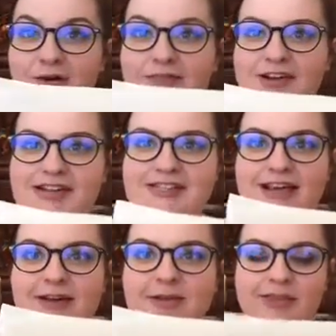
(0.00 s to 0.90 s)
the over
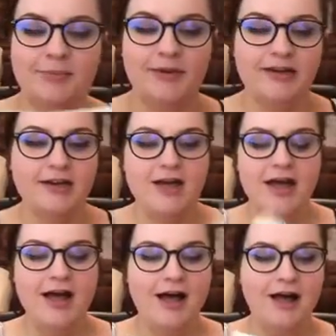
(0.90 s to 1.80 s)
easy egg with the butt
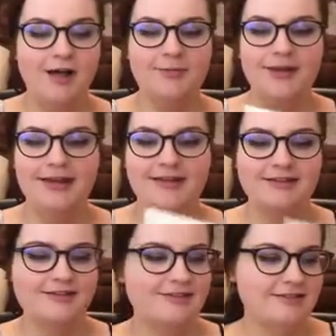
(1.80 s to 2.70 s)
um,
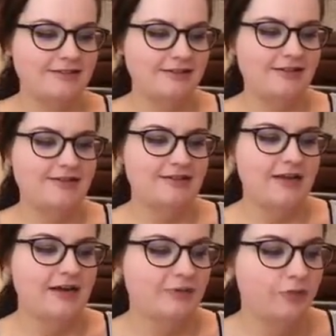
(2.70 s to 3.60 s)
and it's
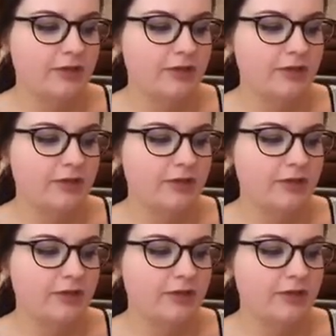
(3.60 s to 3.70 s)
got a